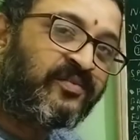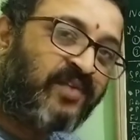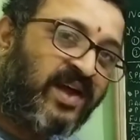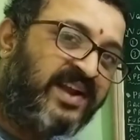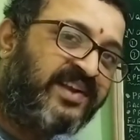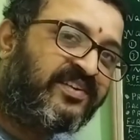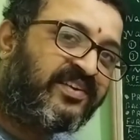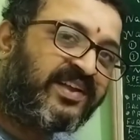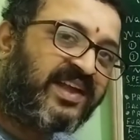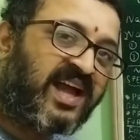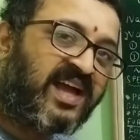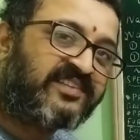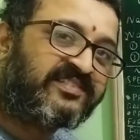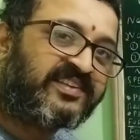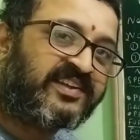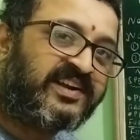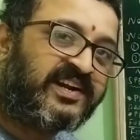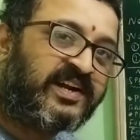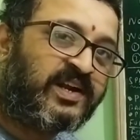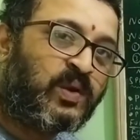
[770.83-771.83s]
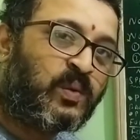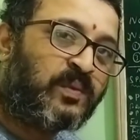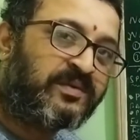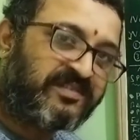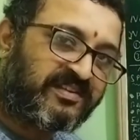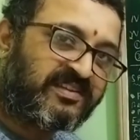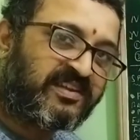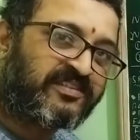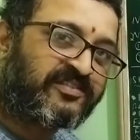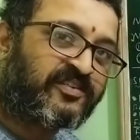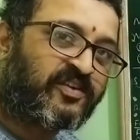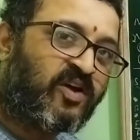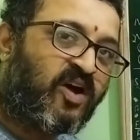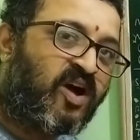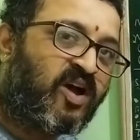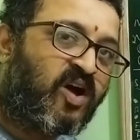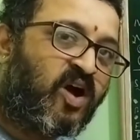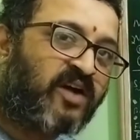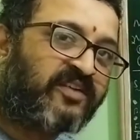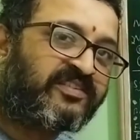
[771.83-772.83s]
nitric acid which is a
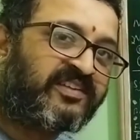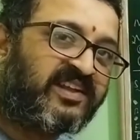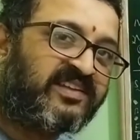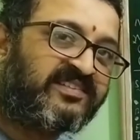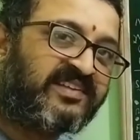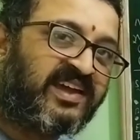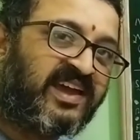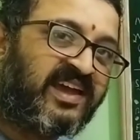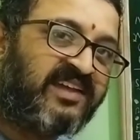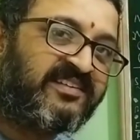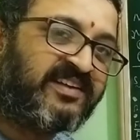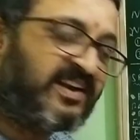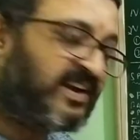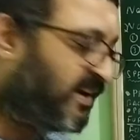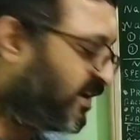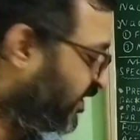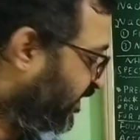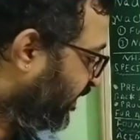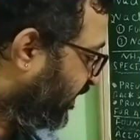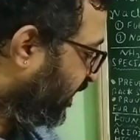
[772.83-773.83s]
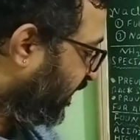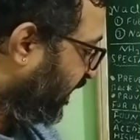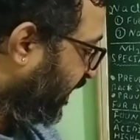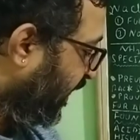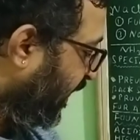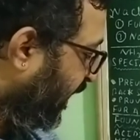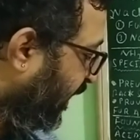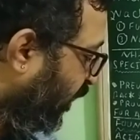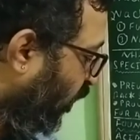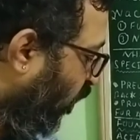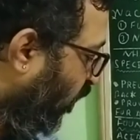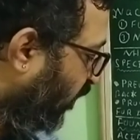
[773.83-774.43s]
strong oxidizing agent, it